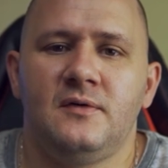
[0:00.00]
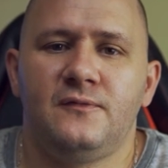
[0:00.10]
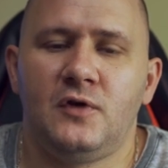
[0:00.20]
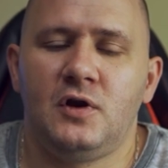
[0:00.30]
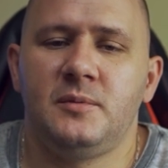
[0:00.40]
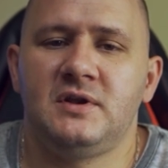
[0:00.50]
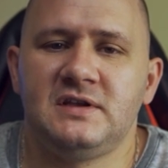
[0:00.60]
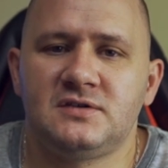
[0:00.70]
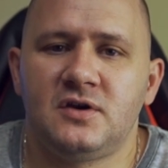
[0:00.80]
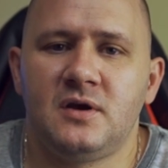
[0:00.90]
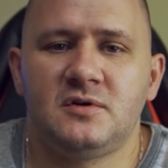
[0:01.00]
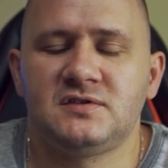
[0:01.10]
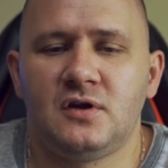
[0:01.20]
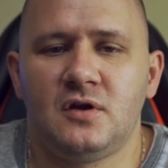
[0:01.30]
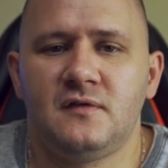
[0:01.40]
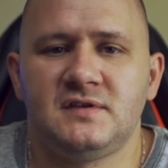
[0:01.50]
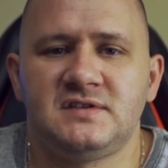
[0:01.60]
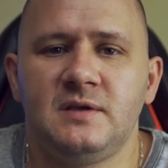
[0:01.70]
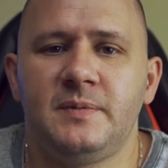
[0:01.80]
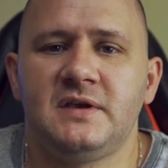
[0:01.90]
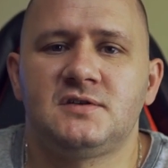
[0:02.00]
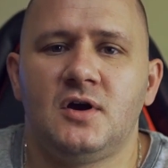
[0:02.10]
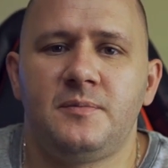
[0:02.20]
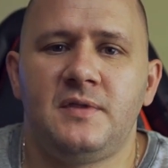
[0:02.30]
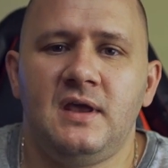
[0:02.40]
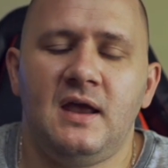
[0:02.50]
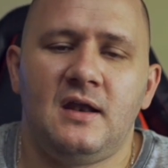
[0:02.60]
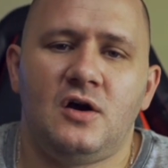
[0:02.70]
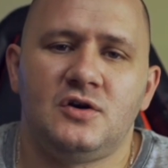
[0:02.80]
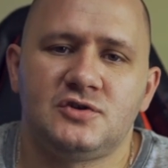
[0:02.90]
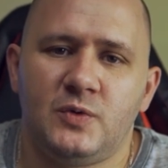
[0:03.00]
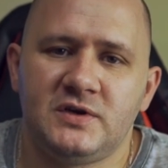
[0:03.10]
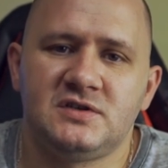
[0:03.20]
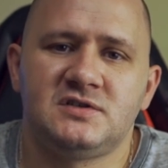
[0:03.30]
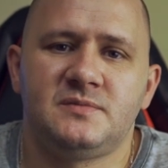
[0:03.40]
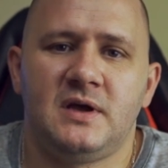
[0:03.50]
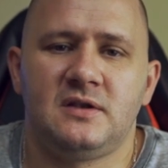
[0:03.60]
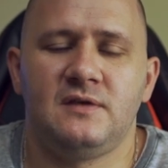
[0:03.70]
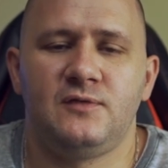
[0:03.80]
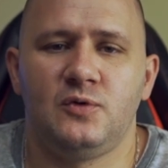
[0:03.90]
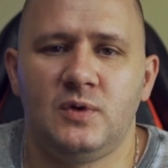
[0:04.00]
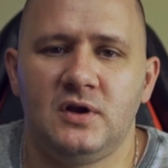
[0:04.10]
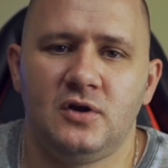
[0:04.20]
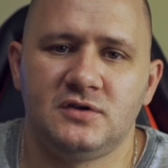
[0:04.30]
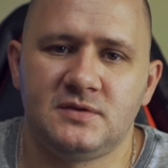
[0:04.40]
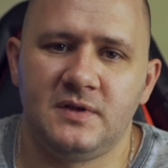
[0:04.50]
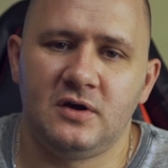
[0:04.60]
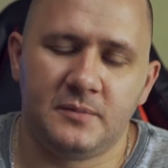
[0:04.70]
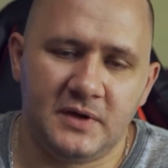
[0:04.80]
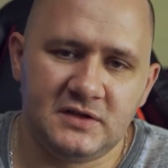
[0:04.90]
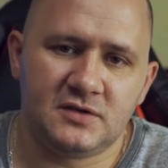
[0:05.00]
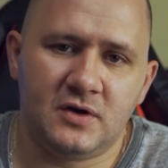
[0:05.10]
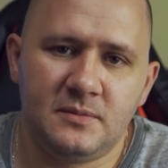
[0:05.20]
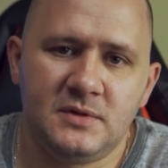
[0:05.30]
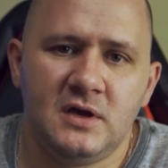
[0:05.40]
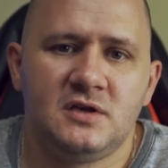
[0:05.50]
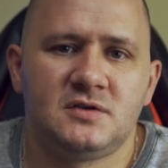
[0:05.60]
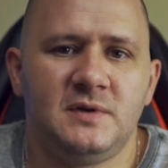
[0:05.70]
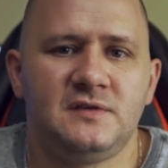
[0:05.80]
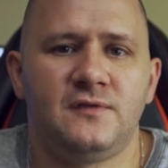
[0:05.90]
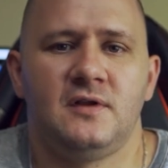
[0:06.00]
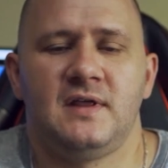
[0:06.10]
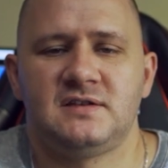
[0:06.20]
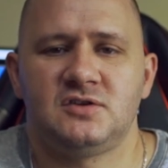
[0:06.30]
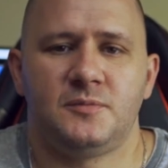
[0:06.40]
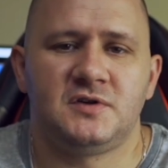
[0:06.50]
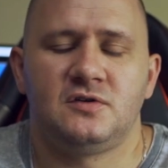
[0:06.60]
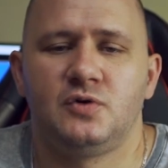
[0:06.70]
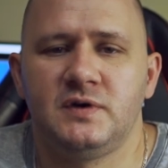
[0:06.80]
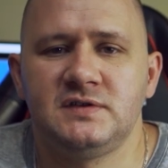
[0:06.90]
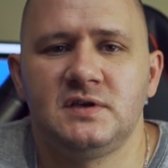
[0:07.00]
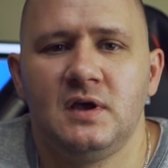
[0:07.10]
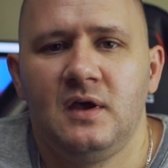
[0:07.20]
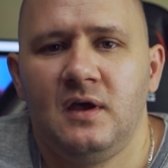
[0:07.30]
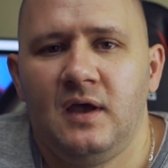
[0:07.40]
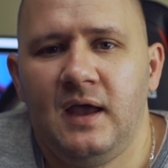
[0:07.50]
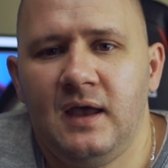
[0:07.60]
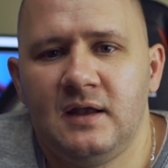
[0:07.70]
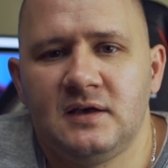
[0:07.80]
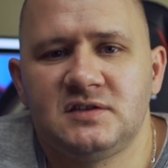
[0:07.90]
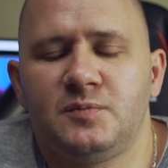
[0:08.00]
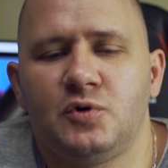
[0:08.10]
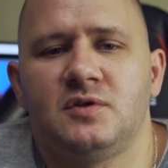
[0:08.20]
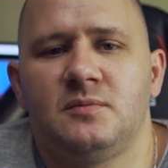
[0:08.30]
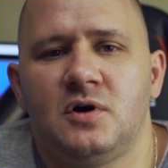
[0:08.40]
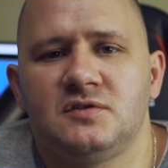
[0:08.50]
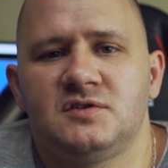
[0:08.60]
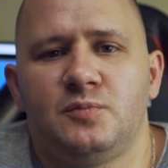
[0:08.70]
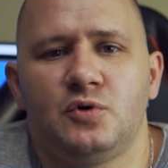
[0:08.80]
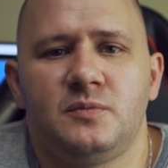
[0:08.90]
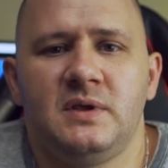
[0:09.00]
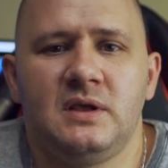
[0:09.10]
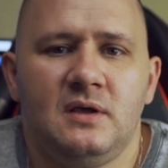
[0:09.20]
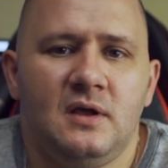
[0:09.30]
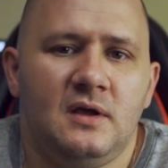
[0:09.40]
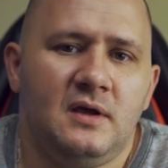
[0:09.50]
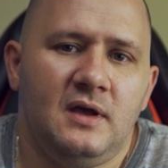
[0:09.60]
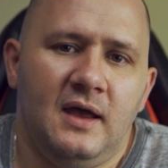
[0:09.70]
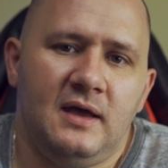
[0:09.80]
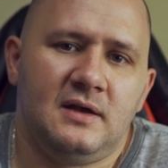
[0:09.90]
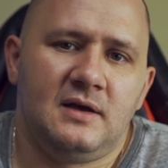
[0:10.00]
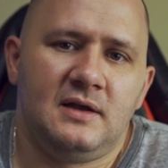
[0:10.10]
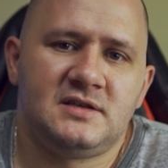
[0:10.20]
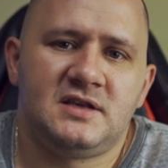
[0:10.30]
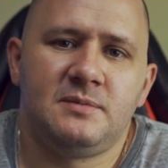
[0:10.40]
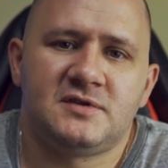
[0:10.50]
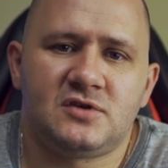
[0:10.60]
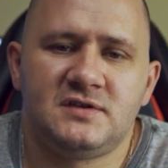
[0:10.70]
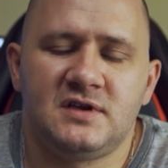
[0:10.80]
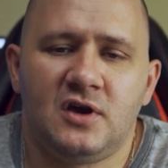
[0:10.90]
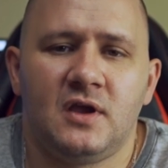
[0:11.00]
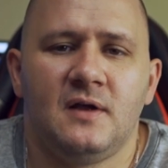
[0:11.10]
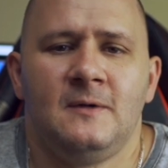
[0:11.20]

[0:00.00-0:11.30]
following me on Instagram, because a lot of the sneak peeks go up there, and I ask questions about if you want to know something on my Instagram. So please follow that, it's Optical Noise, and support the models, support me, and let's keep this content going.